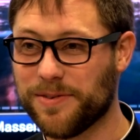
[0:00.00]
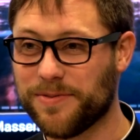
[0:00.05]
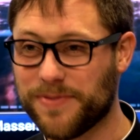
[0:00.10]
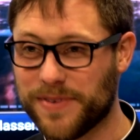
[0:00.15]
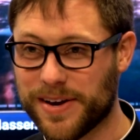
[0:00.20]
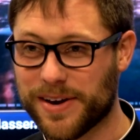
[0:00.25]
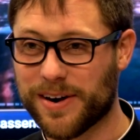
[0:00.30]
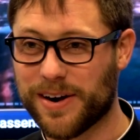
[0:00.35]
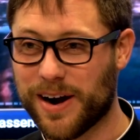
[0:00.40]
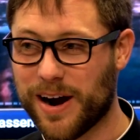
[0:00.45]

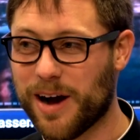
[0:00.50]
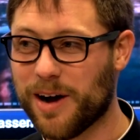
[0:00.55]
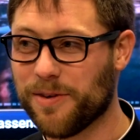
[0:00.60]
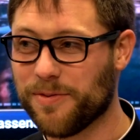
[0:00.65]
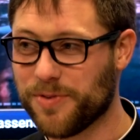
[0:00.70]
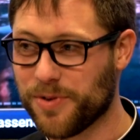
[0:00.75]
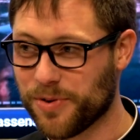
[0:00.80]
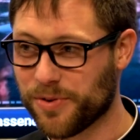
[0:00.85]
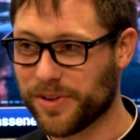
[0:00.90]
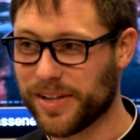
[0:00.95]
fear
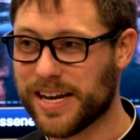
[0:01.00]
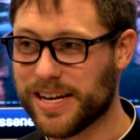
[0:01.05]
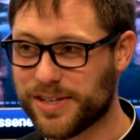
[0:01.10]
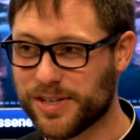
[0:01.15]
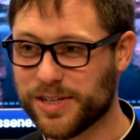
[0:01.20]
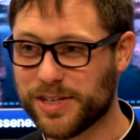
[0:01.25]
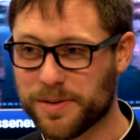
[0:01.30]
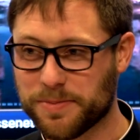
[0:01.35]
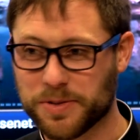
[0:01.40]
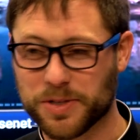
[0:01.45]
of the
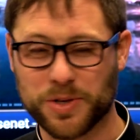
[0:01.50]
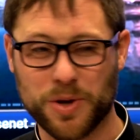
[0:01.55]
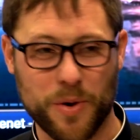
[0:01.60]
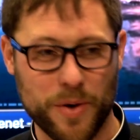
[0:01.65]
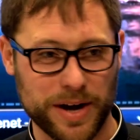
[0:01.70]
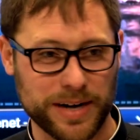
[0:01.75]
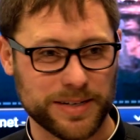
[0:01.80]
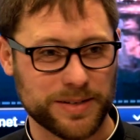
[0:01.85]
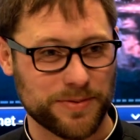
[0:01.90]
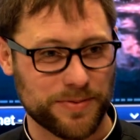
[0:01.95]
relationship is
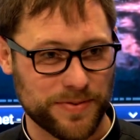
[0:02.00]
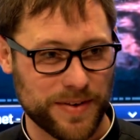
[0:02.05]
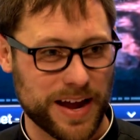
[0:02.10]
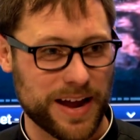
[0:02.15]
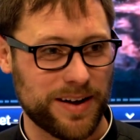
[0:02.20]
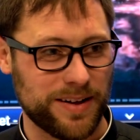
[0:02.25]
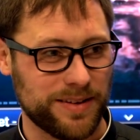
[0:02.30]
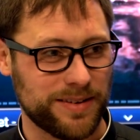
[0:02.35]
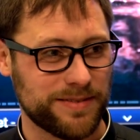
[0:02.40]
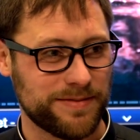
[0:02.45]
going to
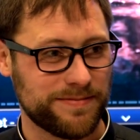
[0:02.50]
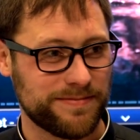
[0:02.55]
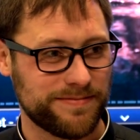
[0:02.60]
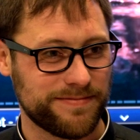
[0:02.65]
fail,